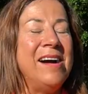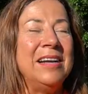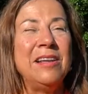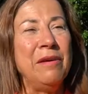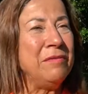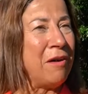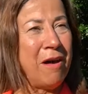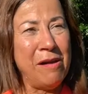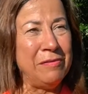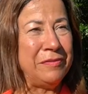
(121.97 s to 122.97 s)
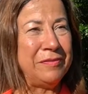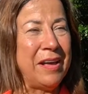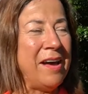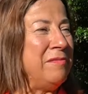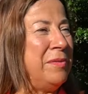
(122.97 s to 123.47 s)
I love golf.
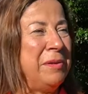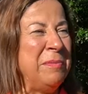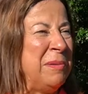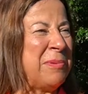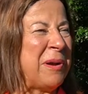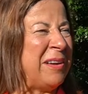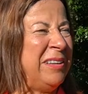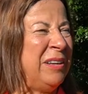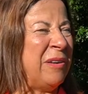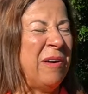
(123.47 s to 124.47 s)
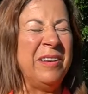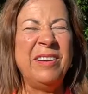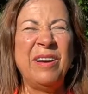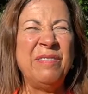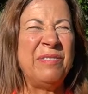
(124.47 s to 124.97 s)
I've been a member out here on
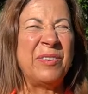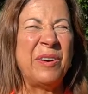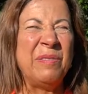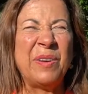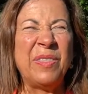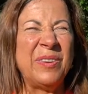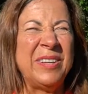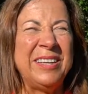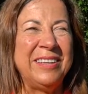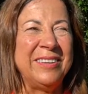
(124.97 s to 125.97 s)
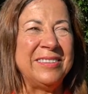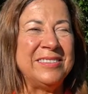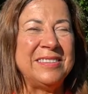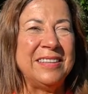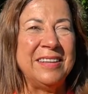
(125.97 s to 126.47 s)
and off for over 30
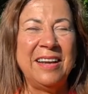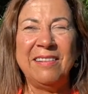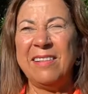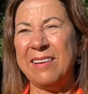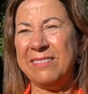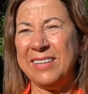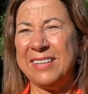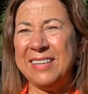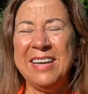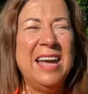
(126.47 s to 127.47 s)
years, and I love it.